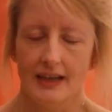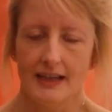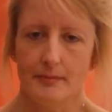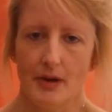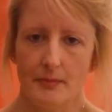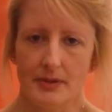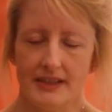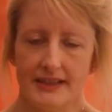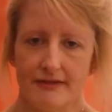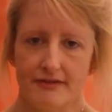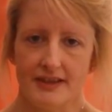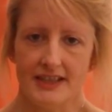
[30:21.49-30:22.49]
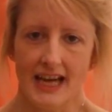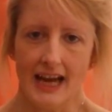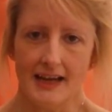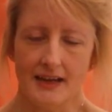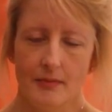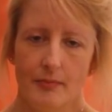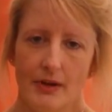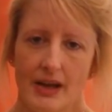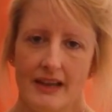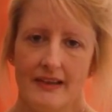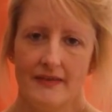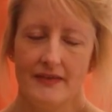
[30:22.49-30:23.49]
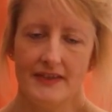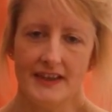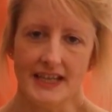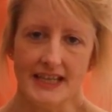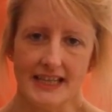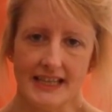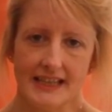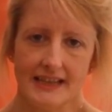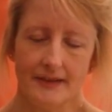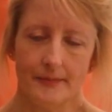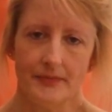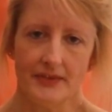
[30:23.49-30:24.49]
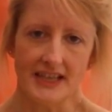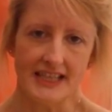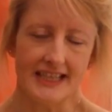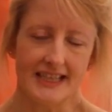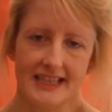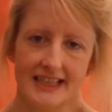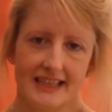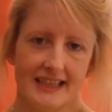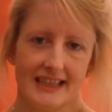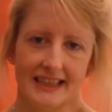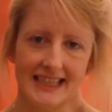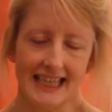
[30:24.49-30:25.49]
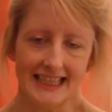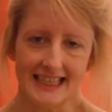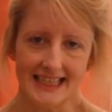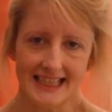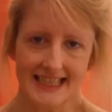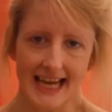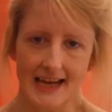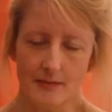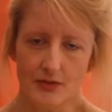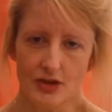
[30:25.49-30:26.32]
it might be a different day, but the thesis is exactly the same.